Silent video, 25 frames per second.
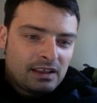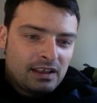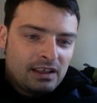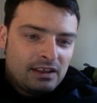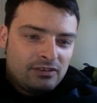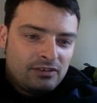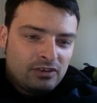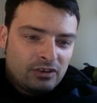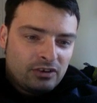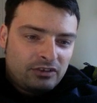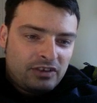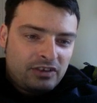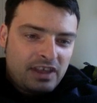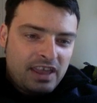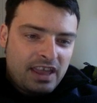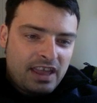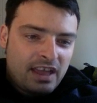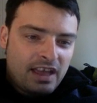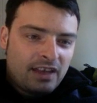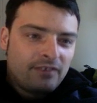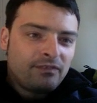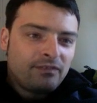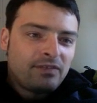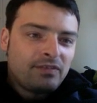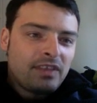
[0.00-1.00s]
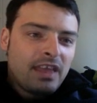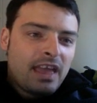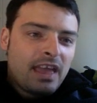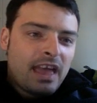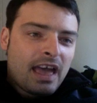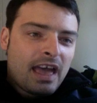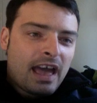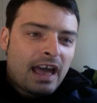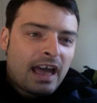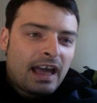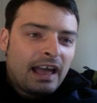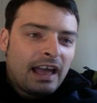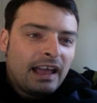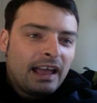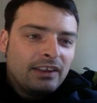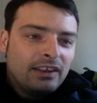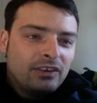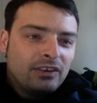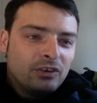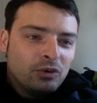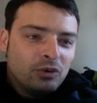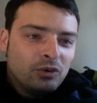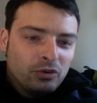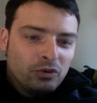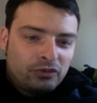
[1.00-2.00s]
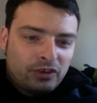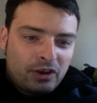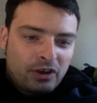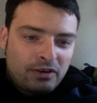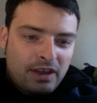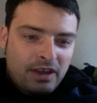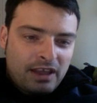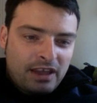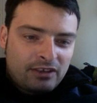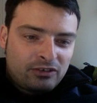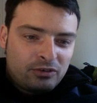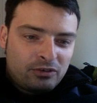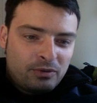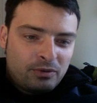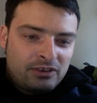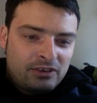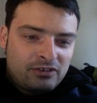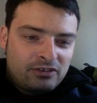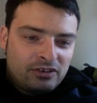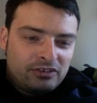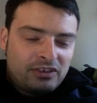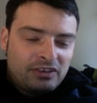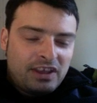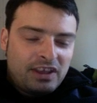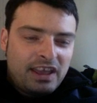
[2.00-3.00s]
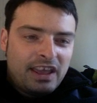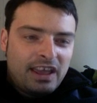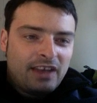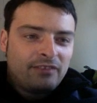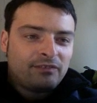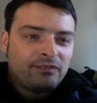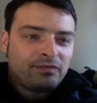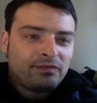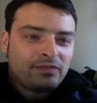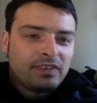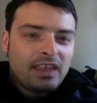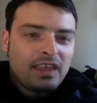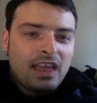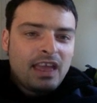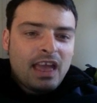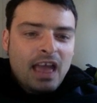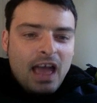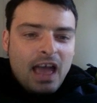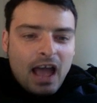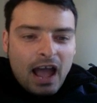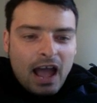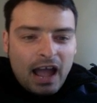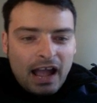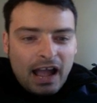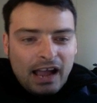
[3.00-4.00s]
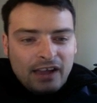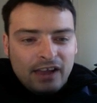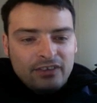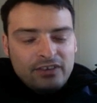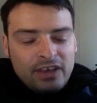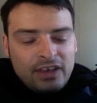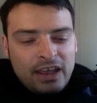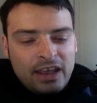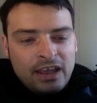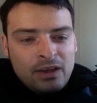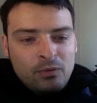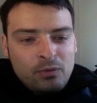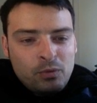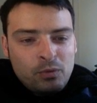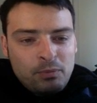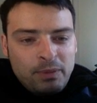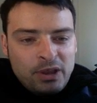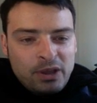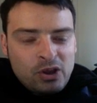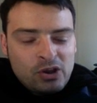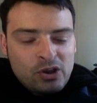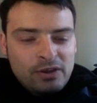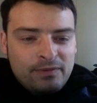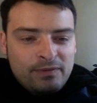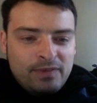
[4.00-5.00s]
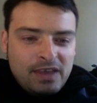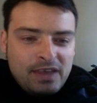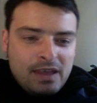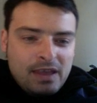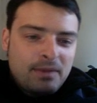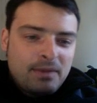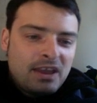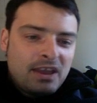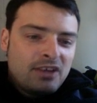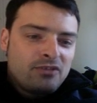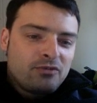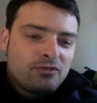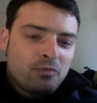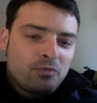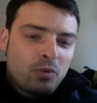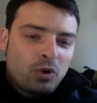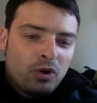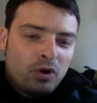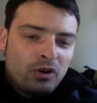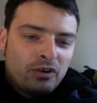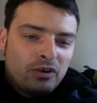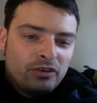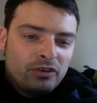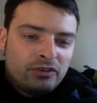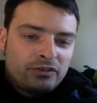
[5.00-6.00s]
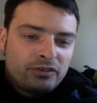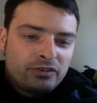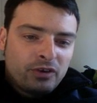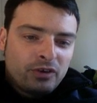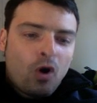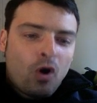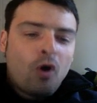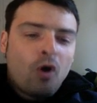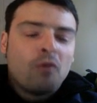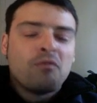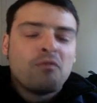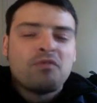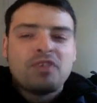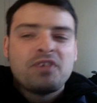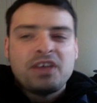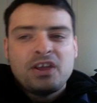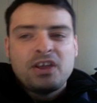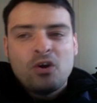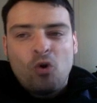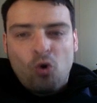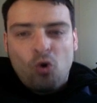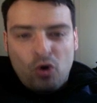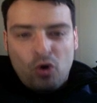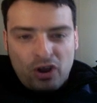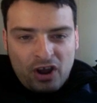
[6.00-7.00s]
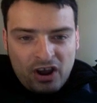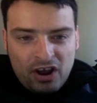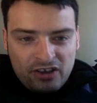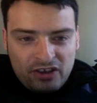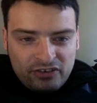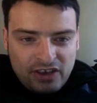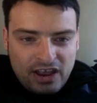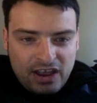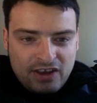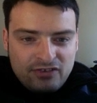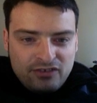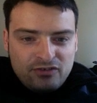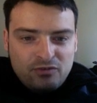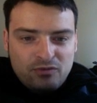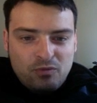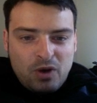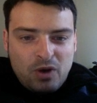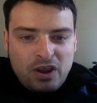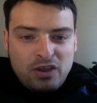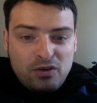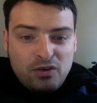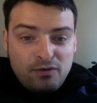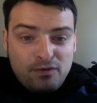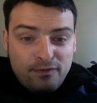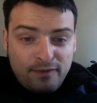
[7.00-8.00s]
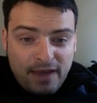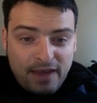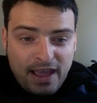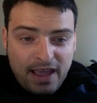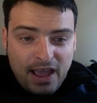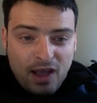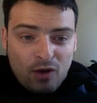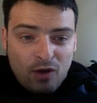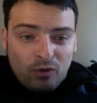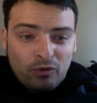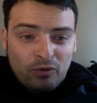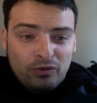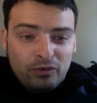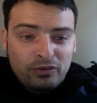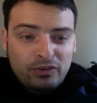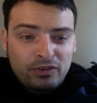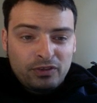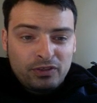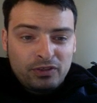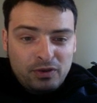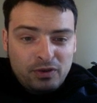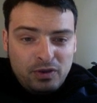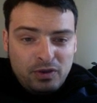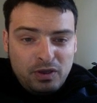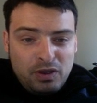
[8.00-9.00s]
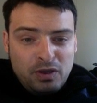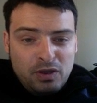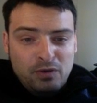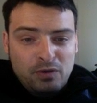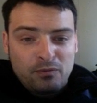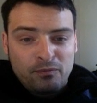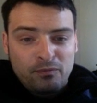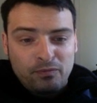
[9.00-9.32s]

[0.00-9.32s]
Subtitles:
just here, and also next to it just here. And it would be good if the image was of the organisation where you found the